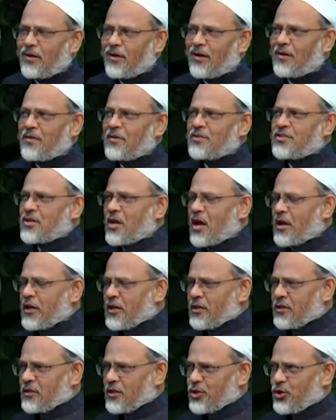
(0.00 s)

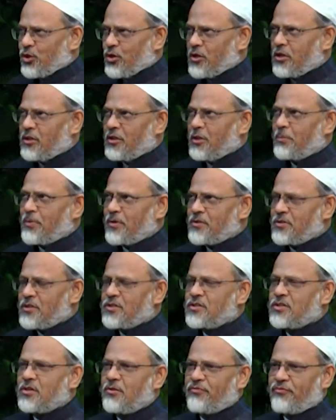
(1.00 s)
Understanding that you are in the
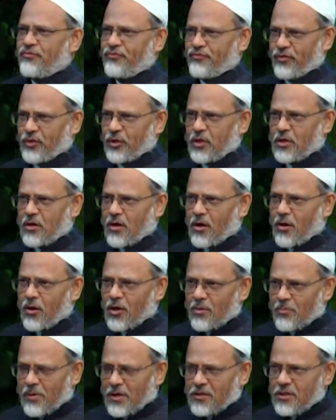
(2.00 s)
presence of your
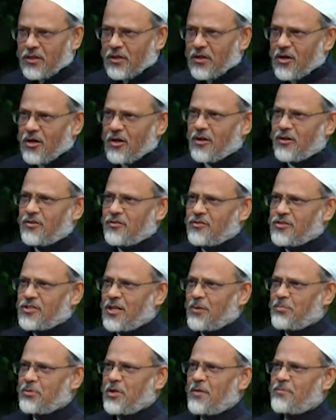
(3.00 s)
Almighty Lord.
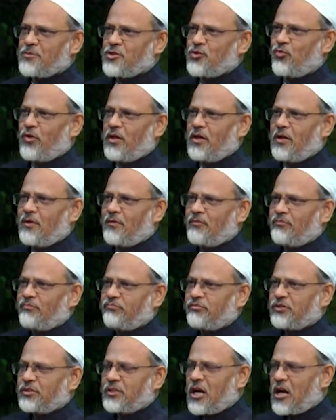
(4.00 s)
Sometimes we
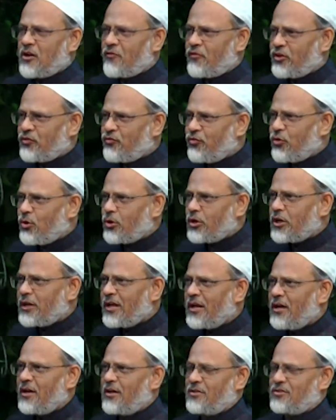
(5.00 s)
stand with folded
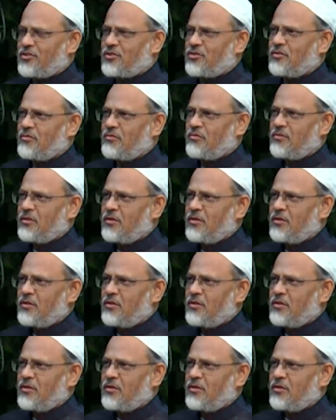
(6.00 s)
hands.